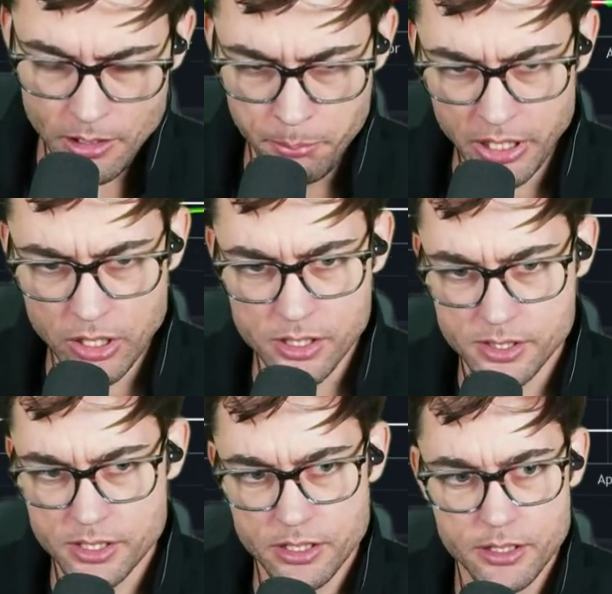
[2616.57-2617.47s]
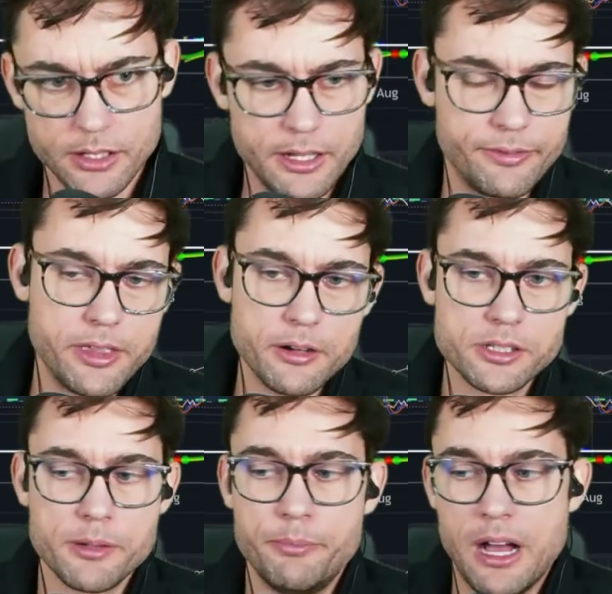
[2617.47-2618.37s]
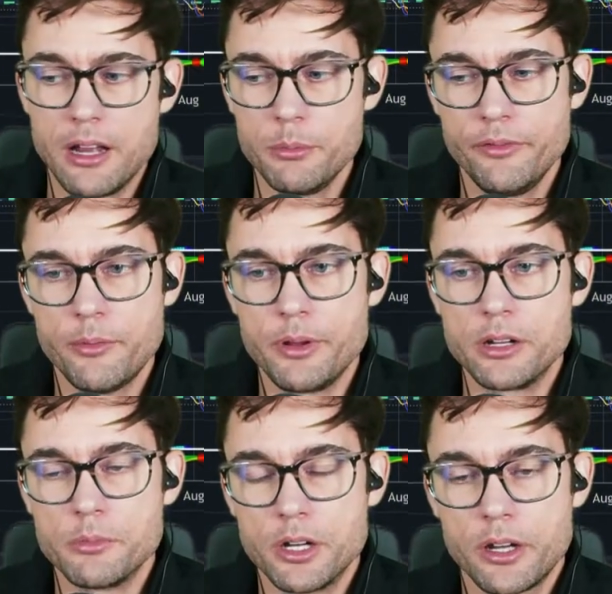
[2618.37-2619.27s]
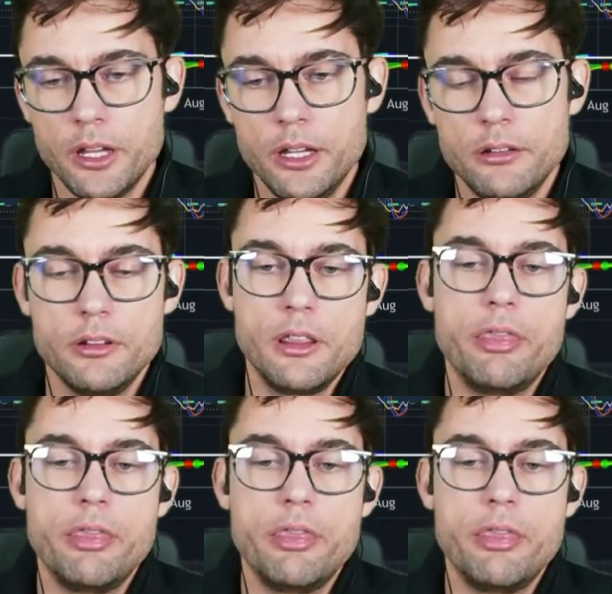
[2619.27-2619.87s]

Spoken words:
Because if there's a bottom of a bear market,